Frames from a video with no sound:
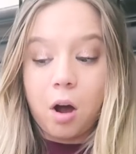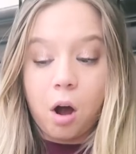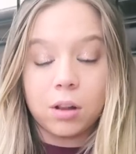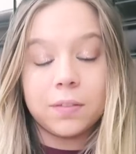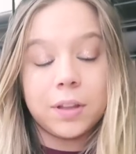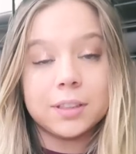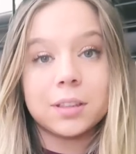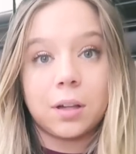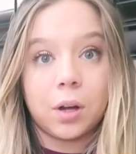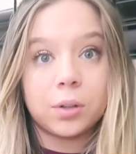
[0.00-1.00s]
all of these
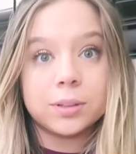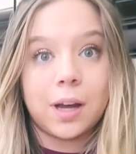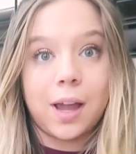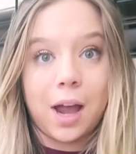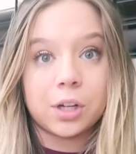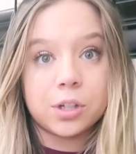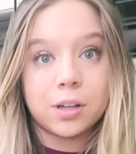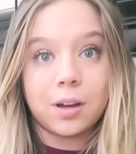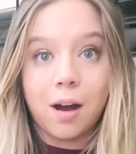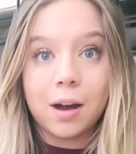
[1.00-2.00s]
clothes I
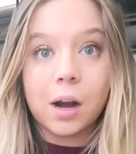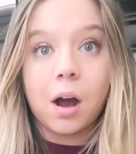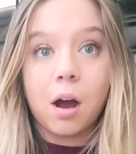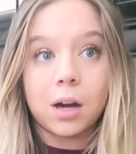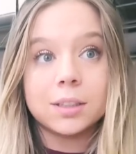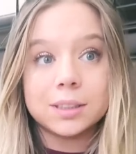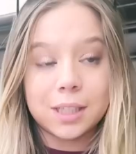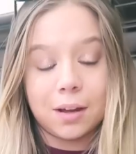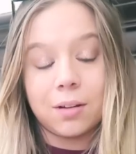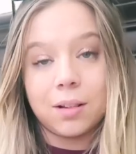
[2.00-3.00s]
actually got on
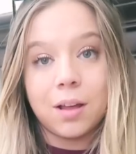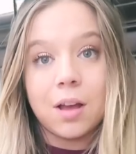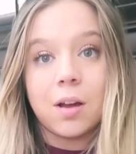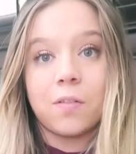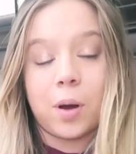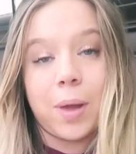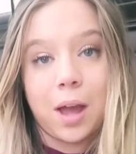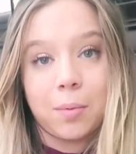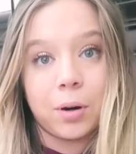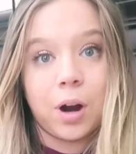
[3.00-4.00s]
sale from
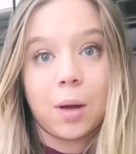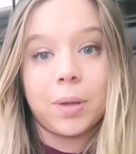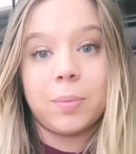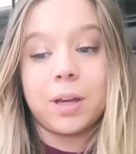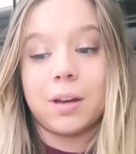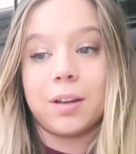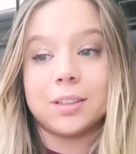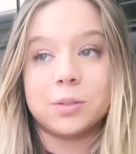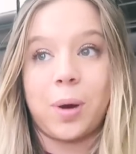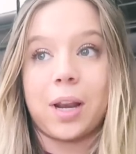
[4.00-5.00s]
Abercrombie
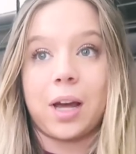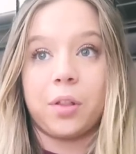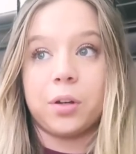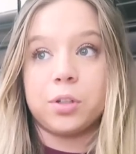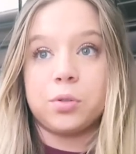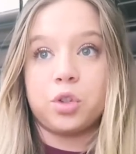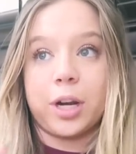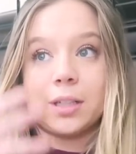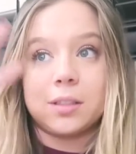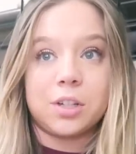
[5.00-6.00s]
because right now they're
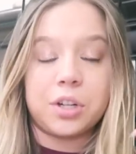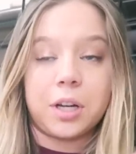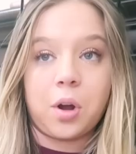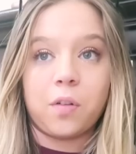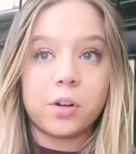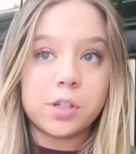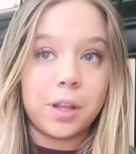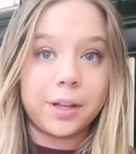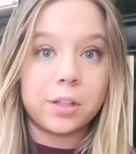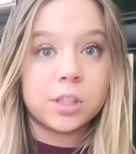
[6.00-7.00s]
transitioning over to
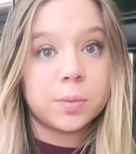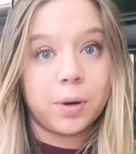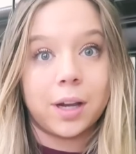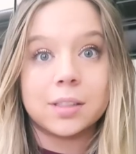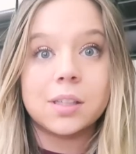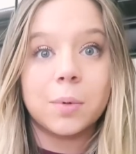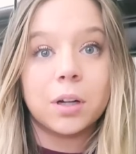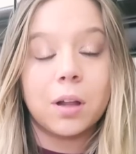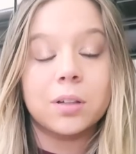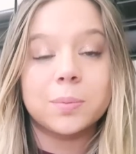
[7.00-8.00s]
like their spring and summer
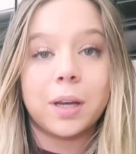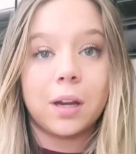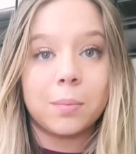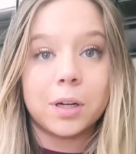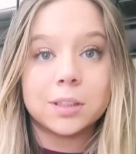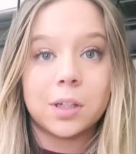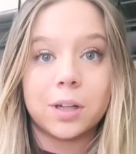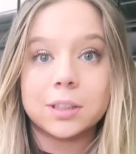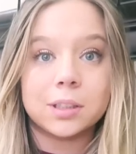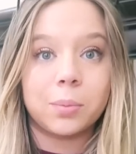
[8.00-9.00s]
clothes, but here in
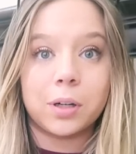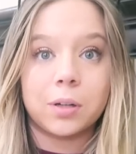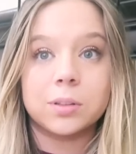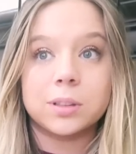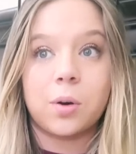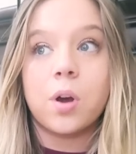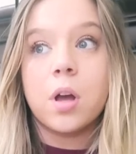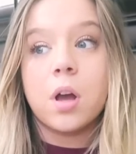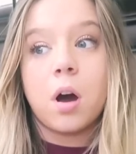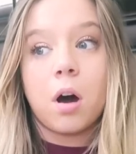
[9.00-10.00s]
Minnesota it's still pretty cold, so
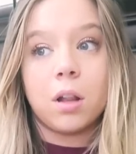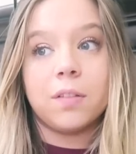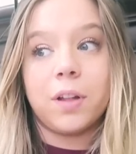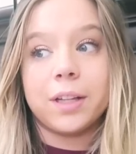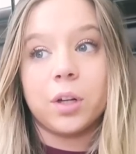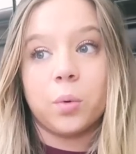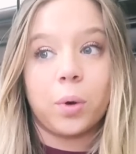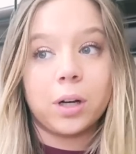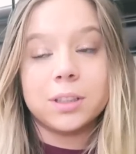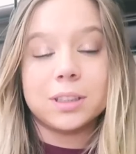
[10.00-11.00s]
all of like their
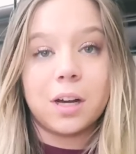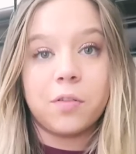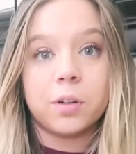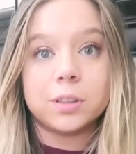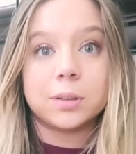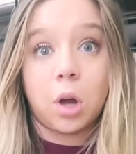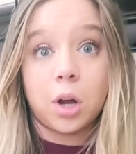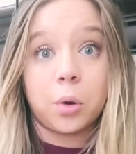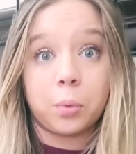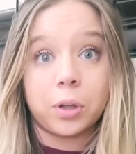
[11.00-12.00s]
winter stuff was
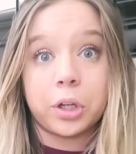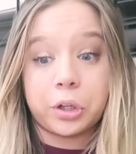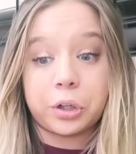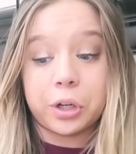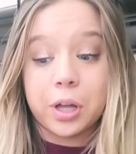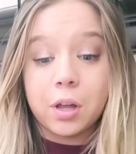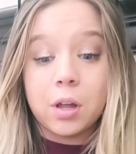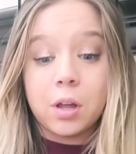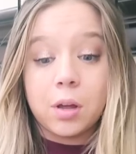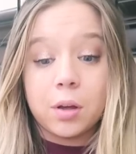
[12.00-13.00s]
on a really
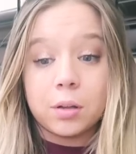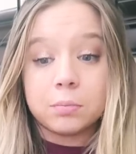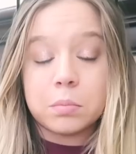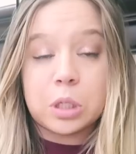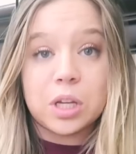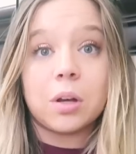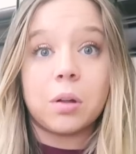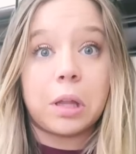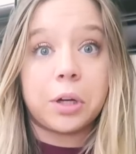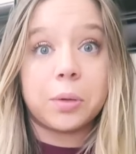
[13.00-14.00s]
good
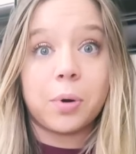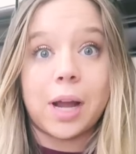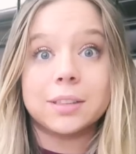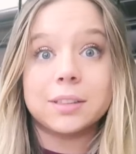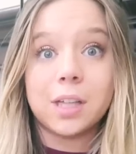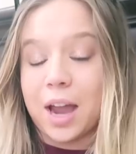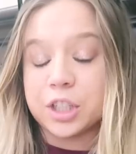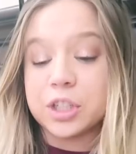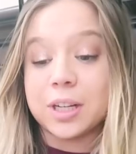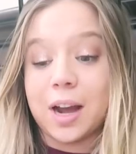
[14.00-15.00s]
deal, like good price. So I
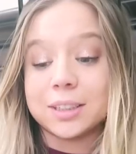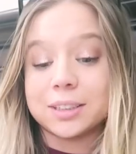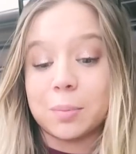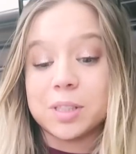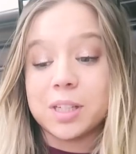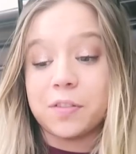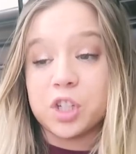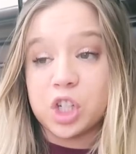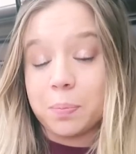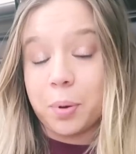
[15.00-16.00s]
actually got some stuff
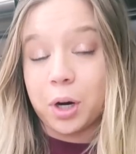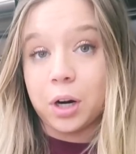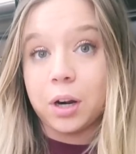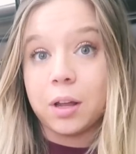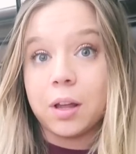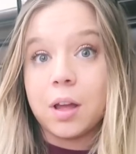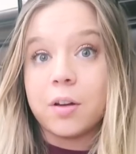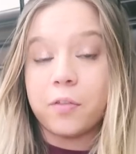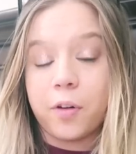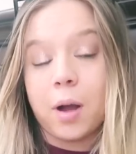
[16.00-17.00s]
cheaper
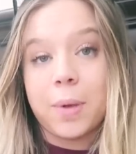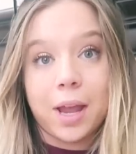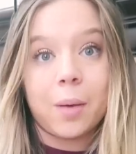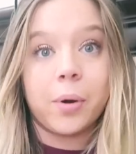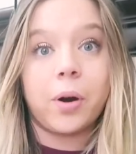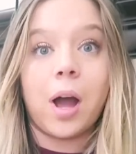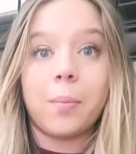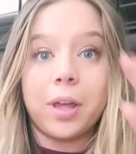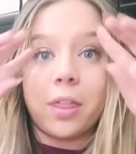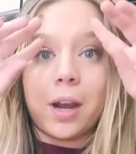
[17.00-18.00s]
from
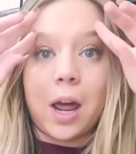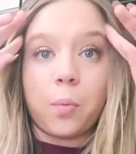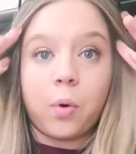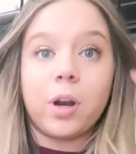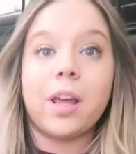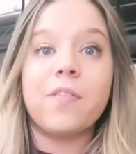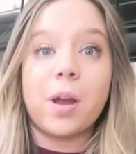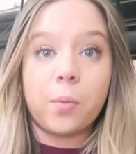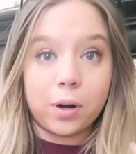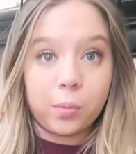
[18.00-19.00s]
Abercrombie than I would if I
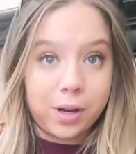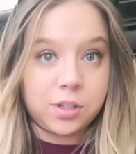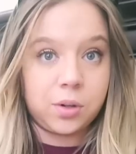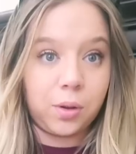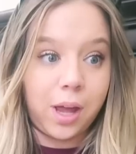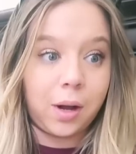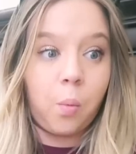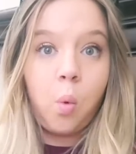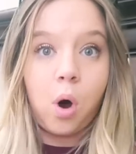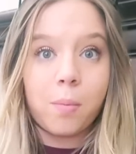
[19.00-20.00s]
would have went to
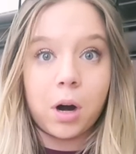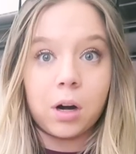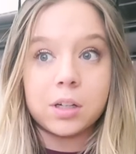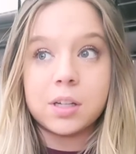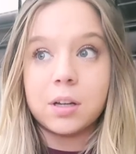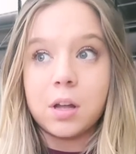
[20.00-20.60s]
like Walmart,